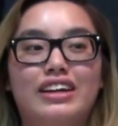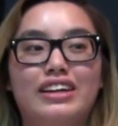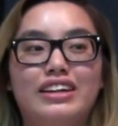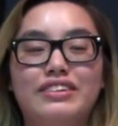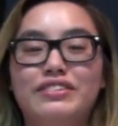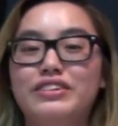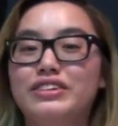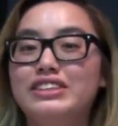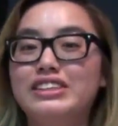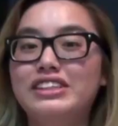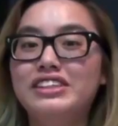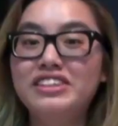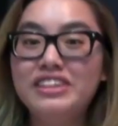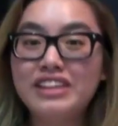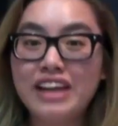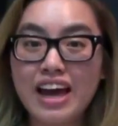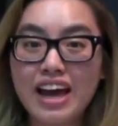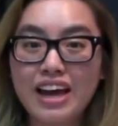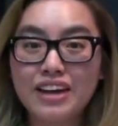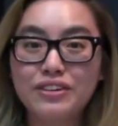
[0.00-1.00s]
it was either
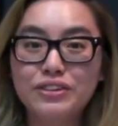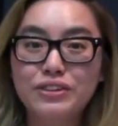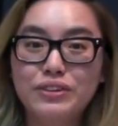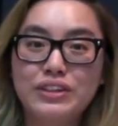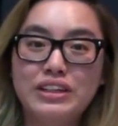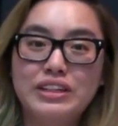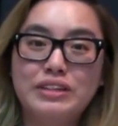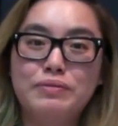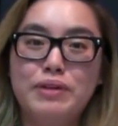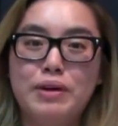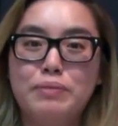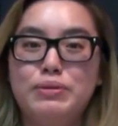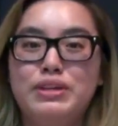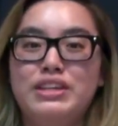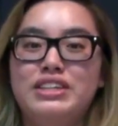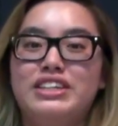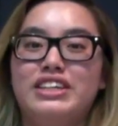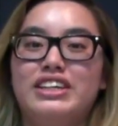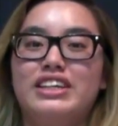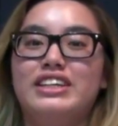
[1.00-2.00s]
that or do it in my
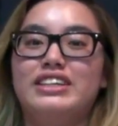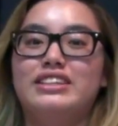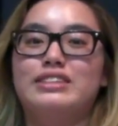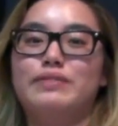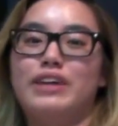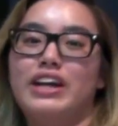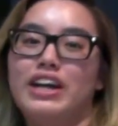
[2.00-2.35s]
PJs,